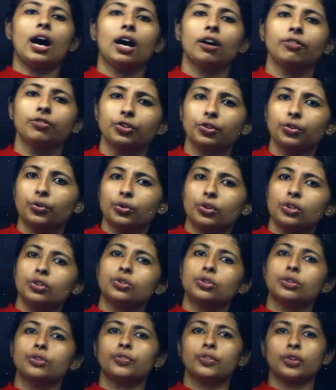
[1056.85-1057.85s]
After going
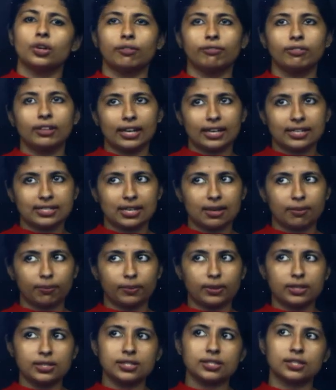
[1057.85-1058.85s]
through a few of the
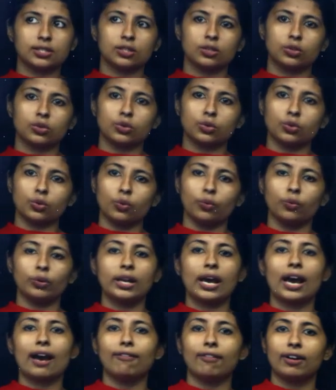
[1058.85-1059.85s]
examples, you
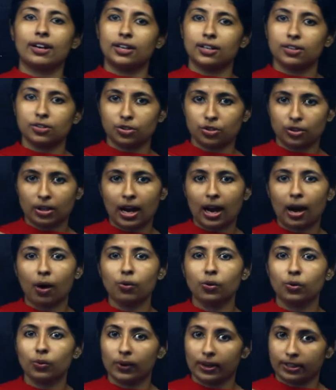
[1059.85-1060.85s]
would have understood
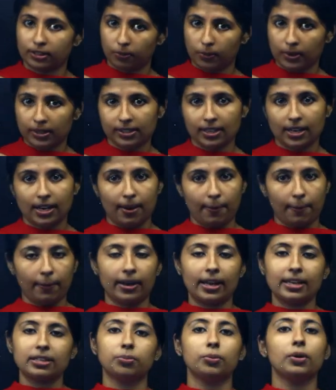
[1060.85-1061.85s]
how to express a number
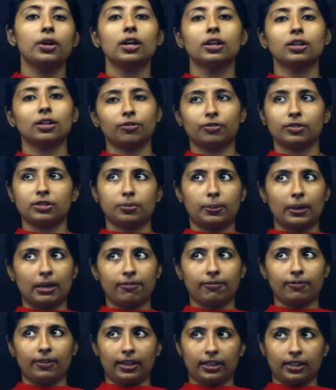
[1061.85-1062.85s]
as product of its
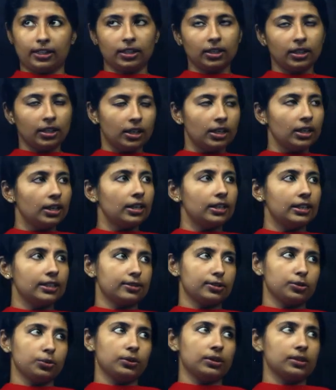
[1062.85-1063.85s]
prime factor.
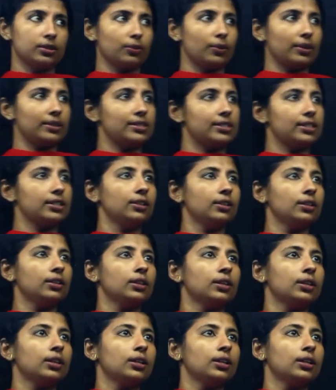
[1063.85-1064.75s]
Let's do this question.